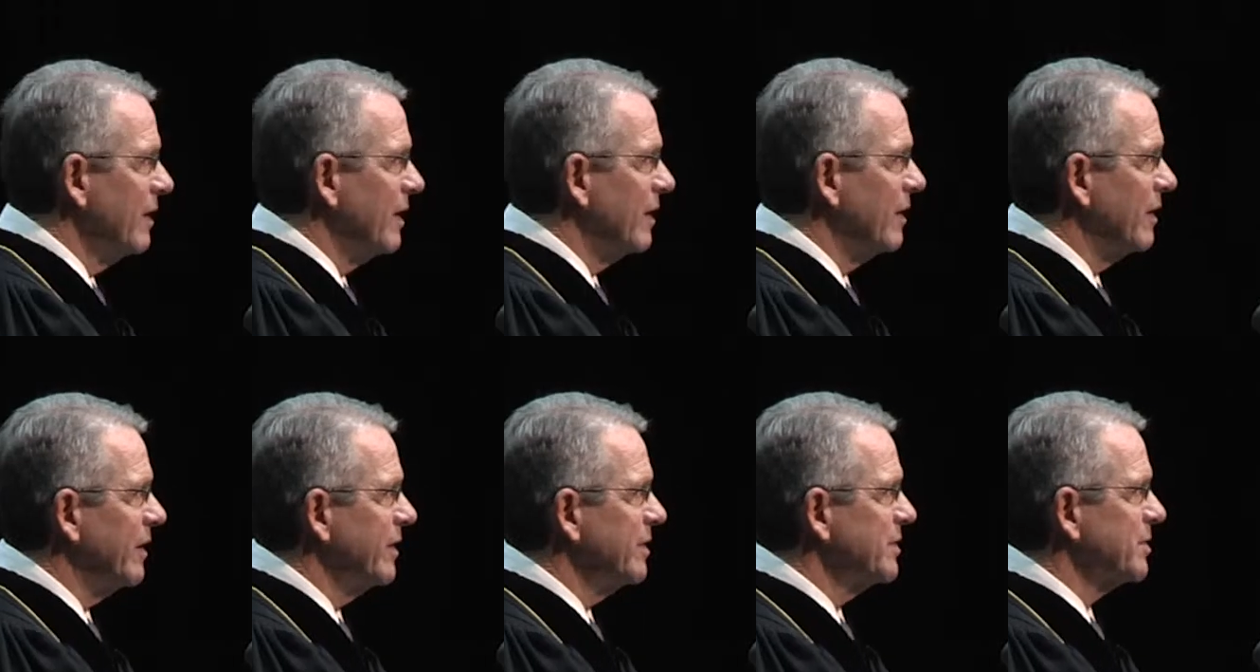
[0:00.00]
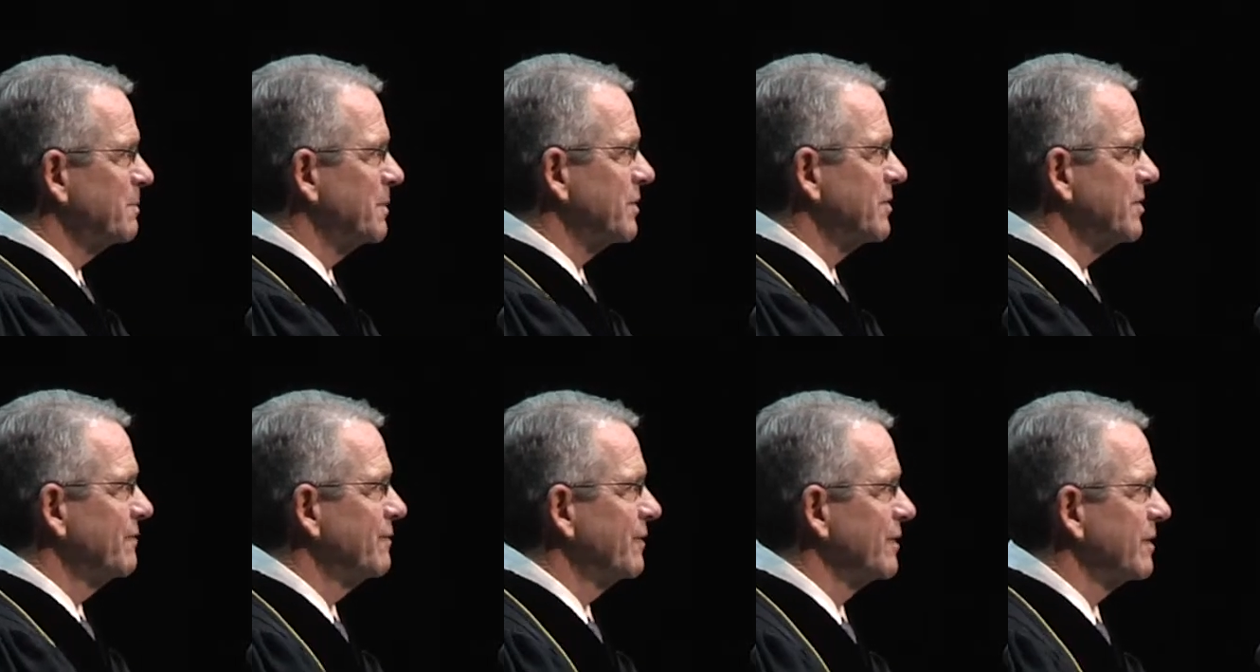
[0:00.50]
Harry,
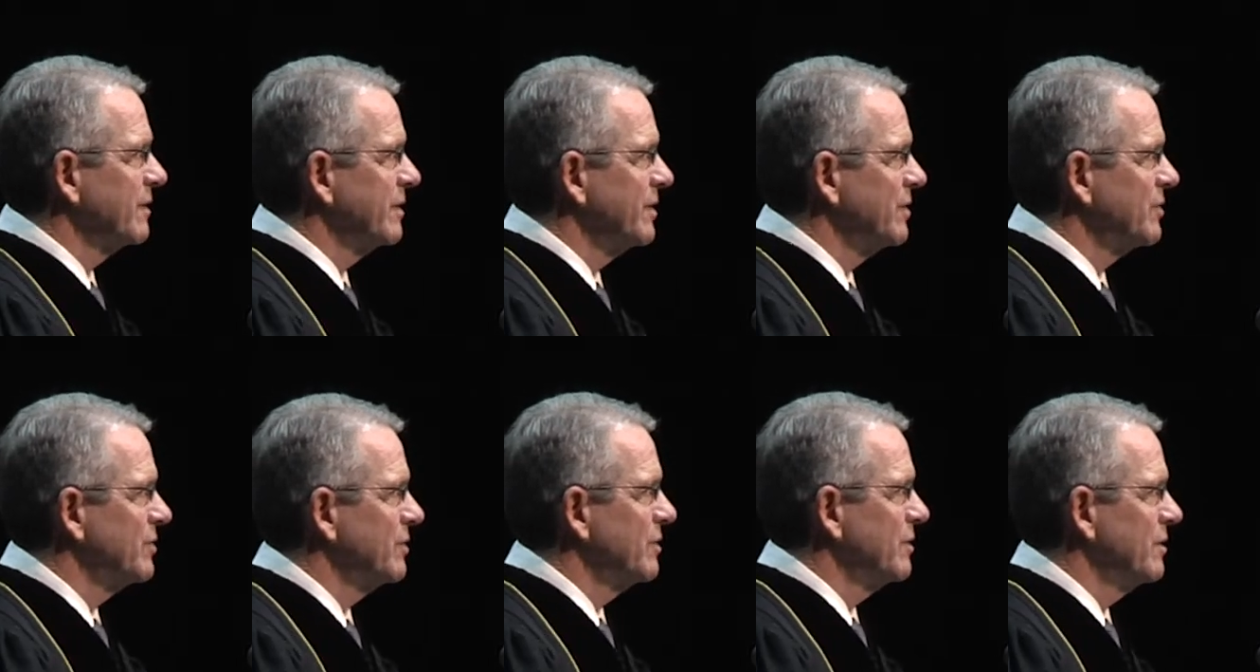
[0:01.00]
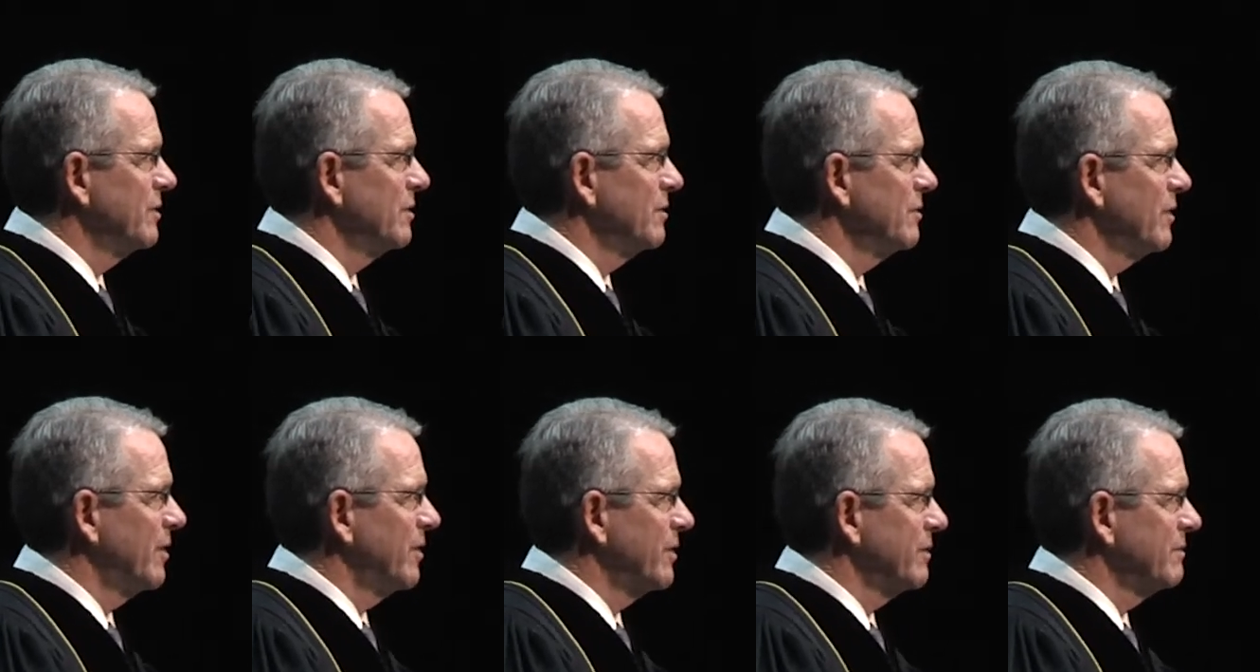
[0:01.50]
specifically to
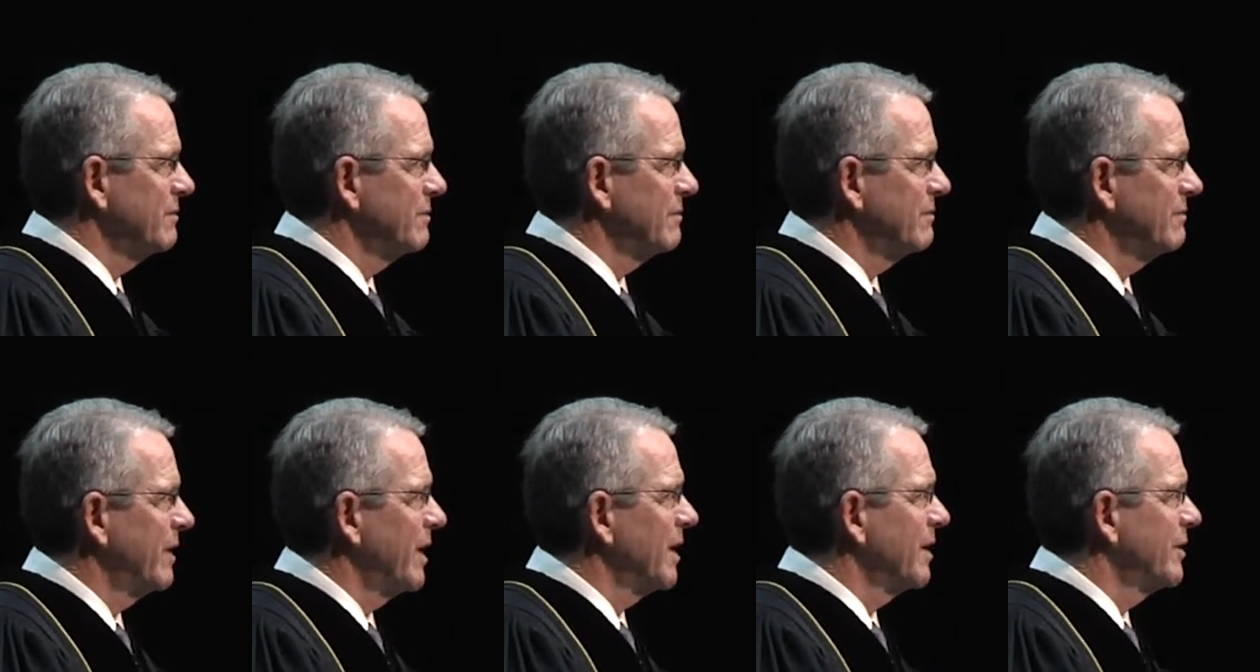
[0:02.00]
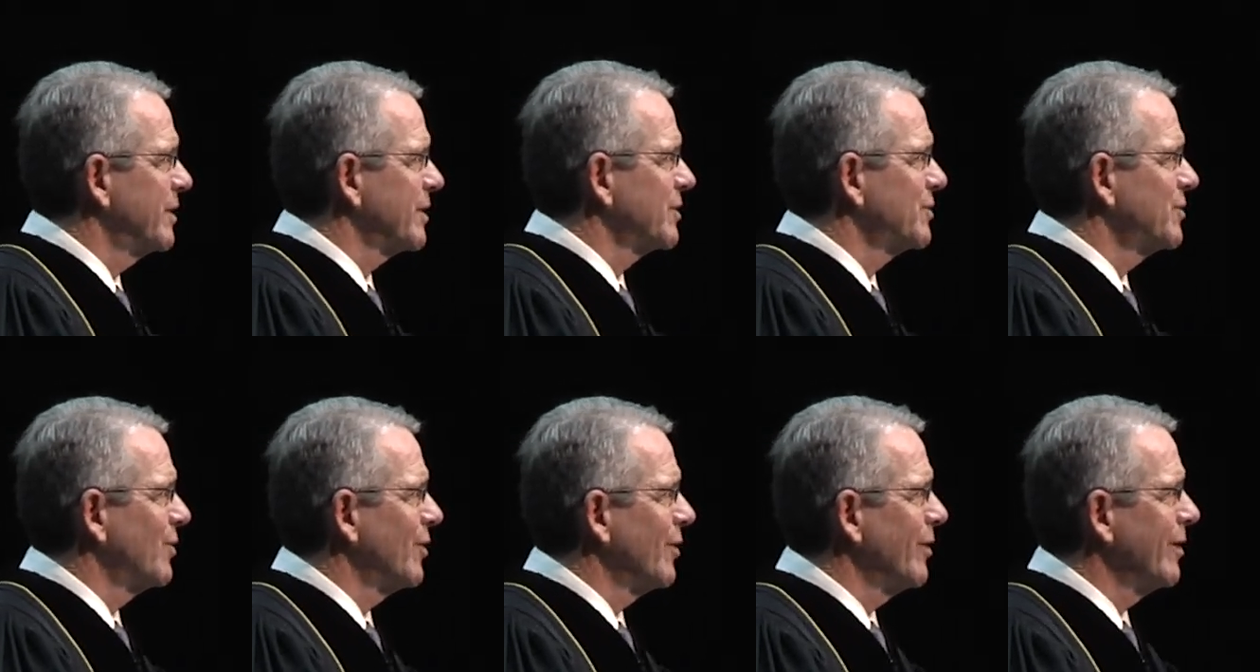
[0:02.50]
you on
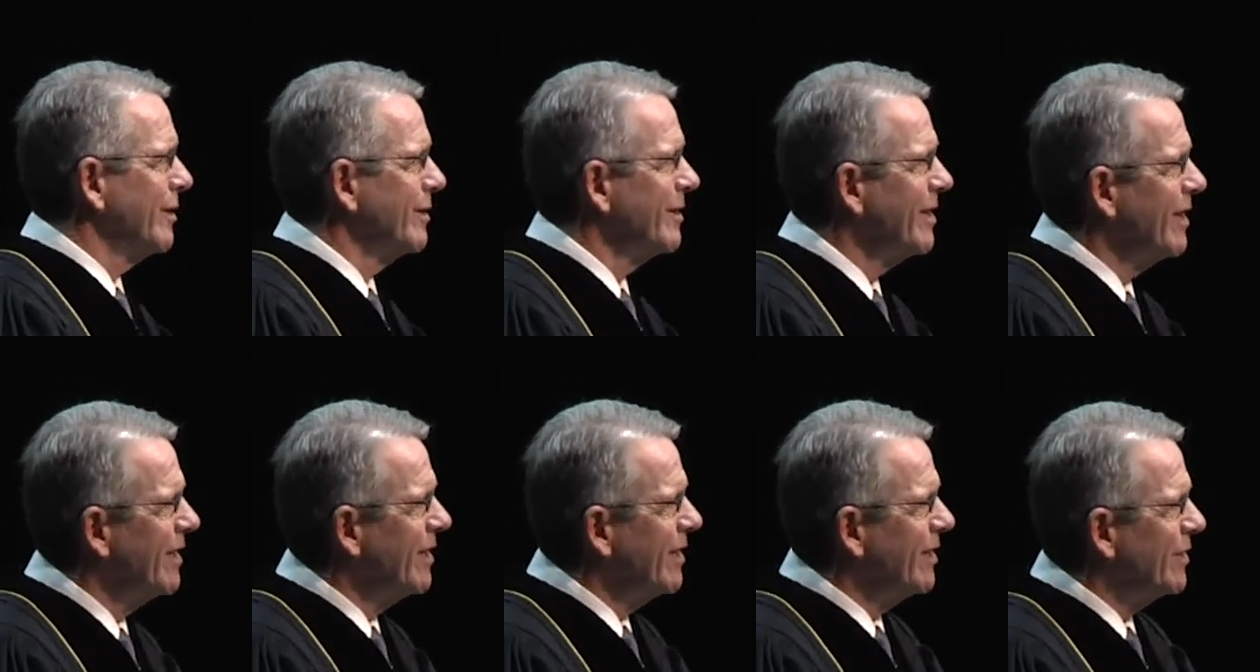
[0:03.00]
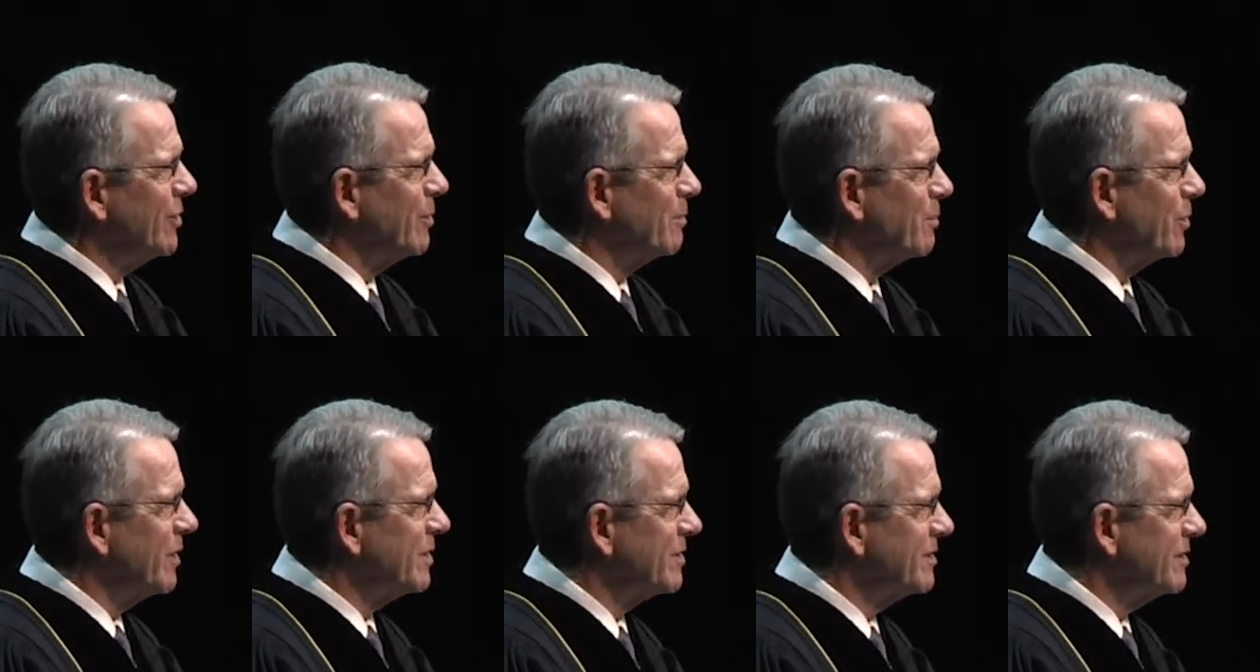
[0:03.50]
valedictorian, your
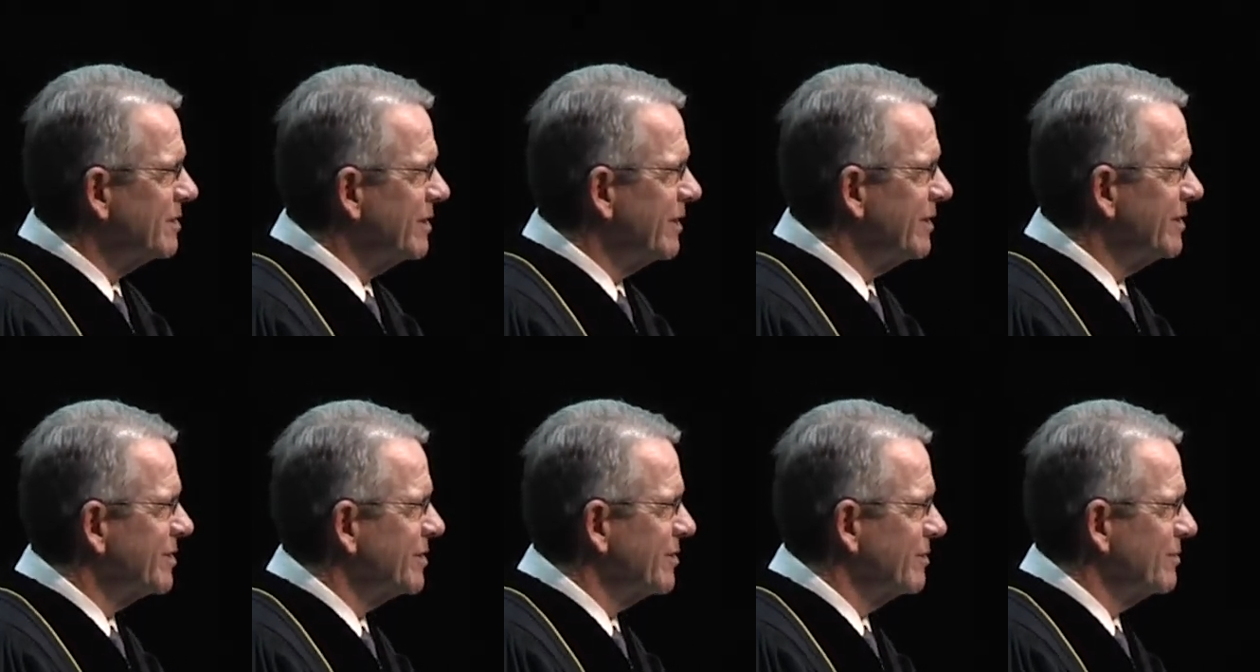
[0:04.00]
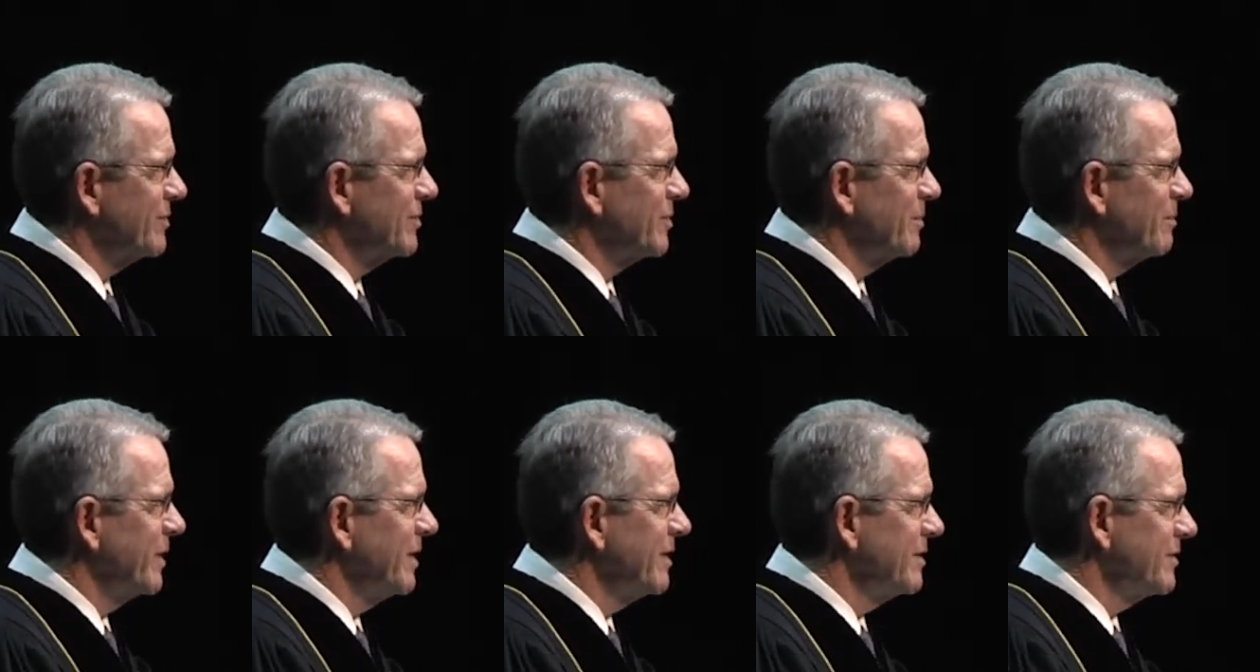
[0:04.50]
presentation was
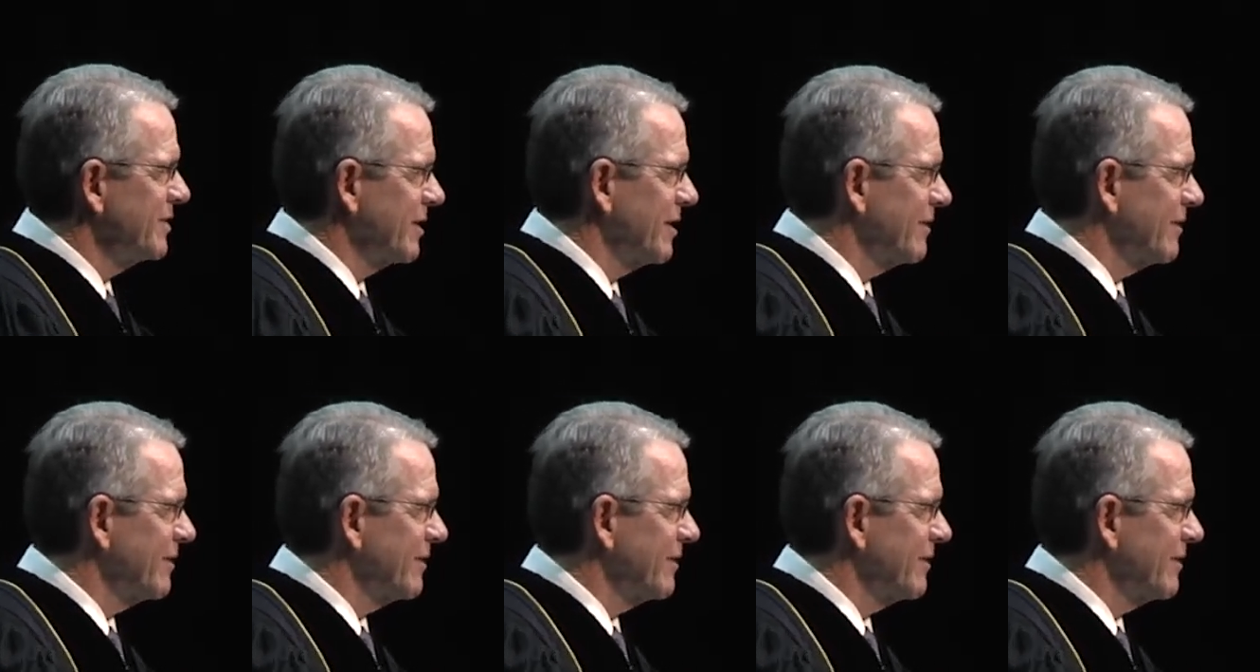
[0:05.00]
amazing.